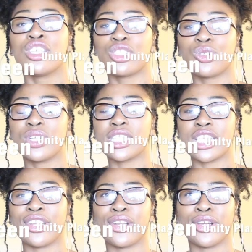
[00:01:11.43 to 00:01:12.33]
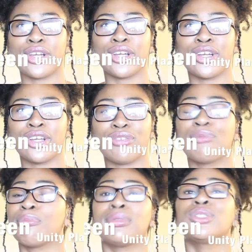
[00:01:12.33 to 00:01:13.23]
student center
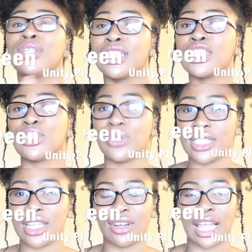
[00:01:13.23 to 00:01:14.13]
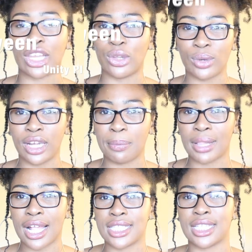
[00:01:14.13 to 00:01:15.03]
between the student center like unity
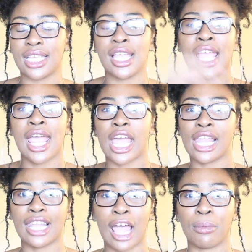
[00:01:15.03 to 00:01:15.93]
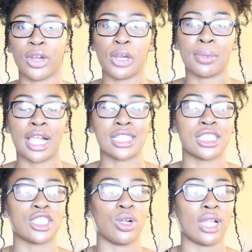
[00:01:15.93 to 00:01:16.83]
plaza and library
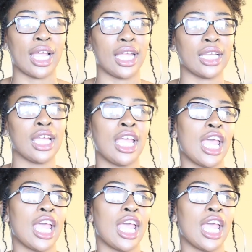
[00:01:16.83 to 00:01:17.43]
plaza so like